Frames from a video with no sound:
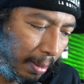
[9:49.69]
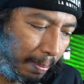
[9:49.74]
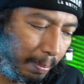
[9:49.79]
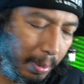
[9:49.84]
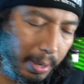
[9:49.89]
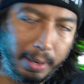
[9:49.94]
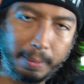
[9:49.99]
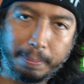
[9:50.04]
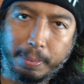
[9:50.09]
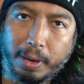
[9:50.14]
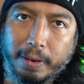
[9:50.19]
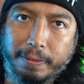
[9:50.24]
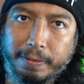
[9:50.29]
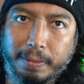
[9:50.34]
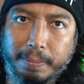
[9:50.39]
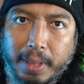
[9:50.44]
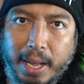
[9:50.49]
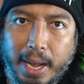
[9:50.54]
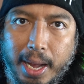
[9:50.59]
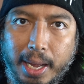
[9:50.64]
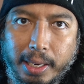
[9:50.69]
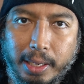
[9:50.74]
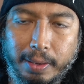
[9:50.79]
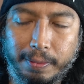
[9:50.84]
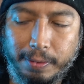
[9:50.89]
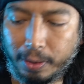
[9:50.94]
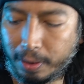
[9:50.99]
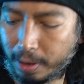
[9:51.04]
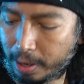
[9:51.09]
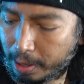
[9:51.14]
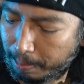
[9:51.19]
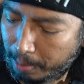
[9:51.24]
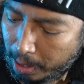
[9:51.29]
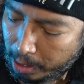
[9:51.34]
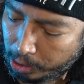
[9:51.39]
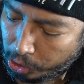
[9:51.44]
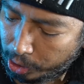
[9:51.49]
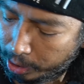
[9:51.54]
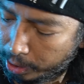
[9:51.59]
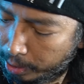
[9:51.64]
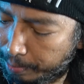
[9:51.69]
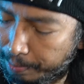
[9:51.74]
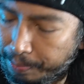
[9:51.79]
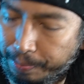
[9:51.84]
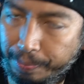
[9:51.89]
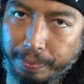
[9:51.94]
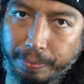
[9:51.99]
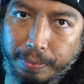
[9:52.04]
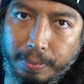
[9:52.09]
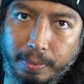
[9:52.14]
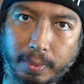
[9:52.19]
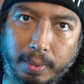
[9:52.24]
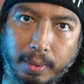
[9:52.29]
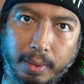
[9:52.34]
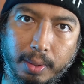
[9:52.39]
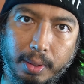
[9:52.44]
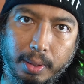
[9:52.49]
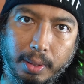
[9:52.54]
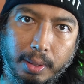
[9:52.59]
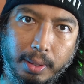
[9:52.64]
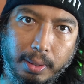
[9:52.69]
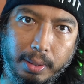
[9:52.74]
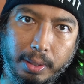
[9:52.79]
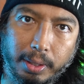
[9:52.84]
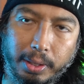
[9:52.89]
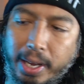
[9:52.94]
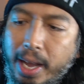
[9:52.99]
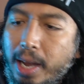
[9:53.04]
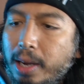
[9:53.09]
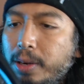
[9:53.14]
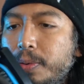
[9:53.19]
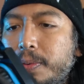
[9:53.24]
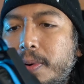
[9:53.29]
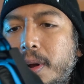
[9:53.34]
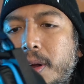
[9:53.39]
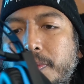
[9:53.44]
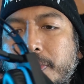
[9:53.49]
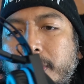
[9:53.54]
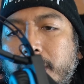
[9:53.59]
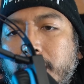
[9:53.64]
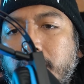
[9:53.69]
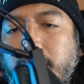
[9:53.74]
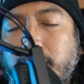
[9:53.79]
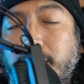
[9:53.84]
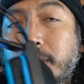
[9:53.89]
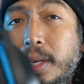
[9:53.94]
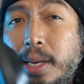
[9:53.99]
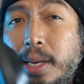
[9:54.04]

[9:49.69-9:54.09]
But apart from that, if you're on a budget, you can't go wrong with these.